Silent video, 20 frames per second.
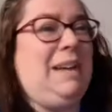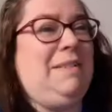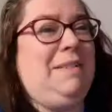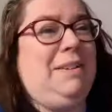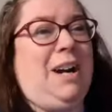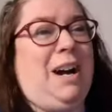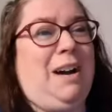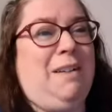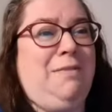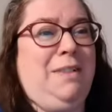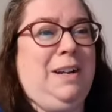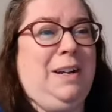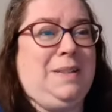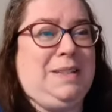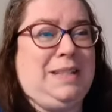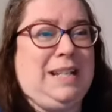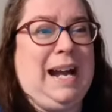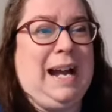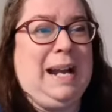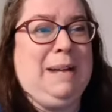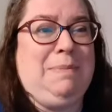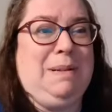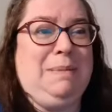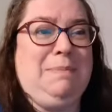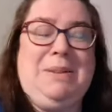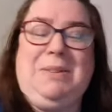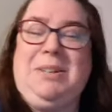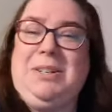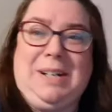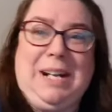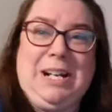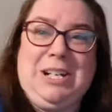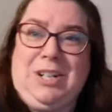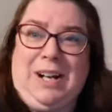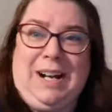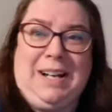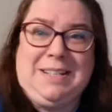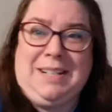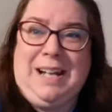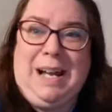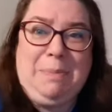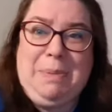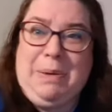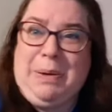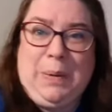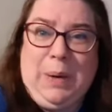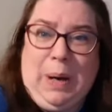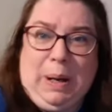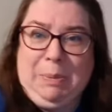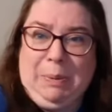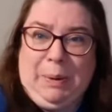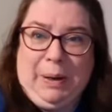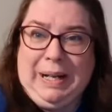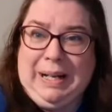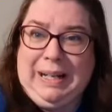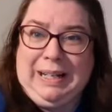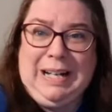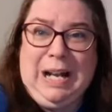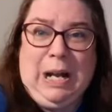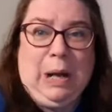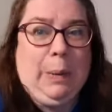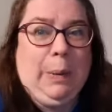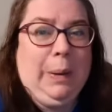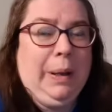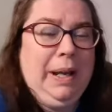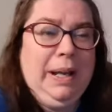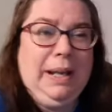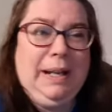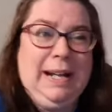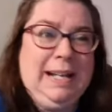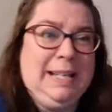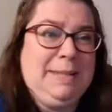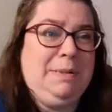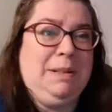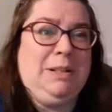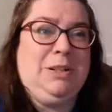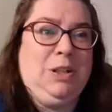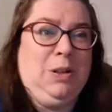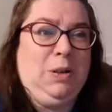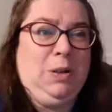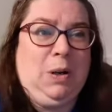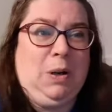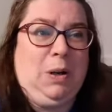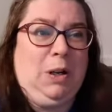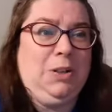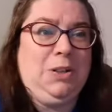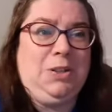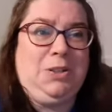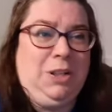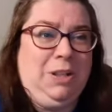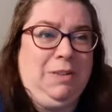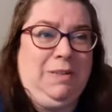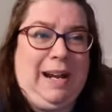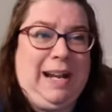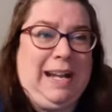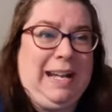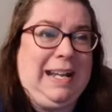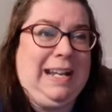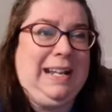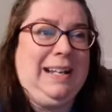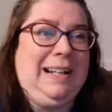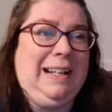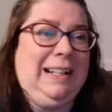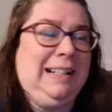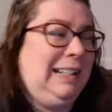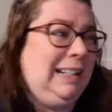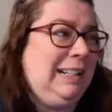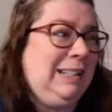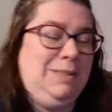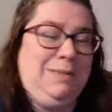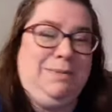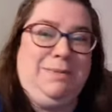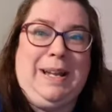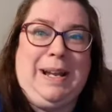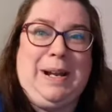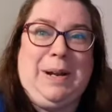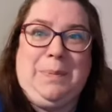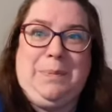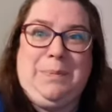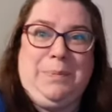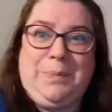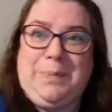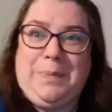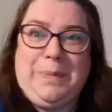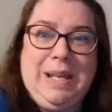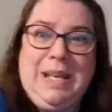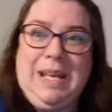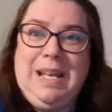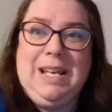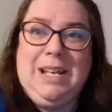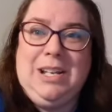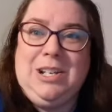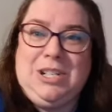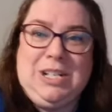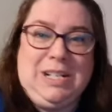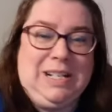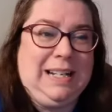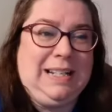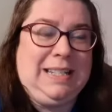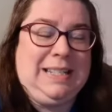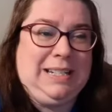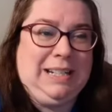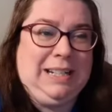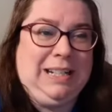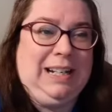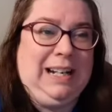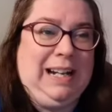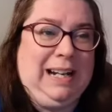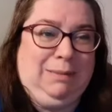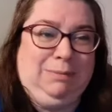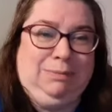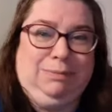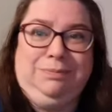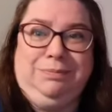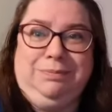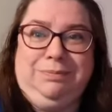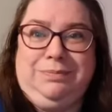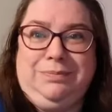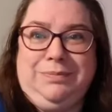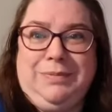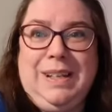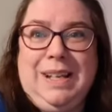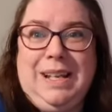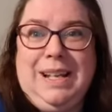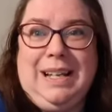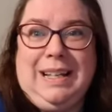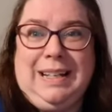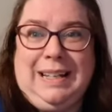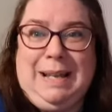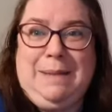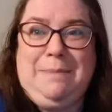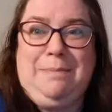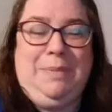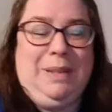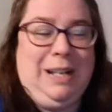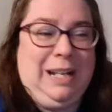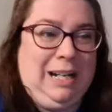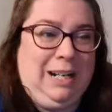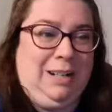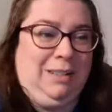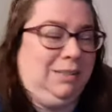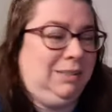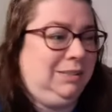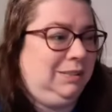have a coffee outside, but Mother Nature has not been cooperating. No, it's been too cold, too rainy. I don't like she needs to um, get, you know,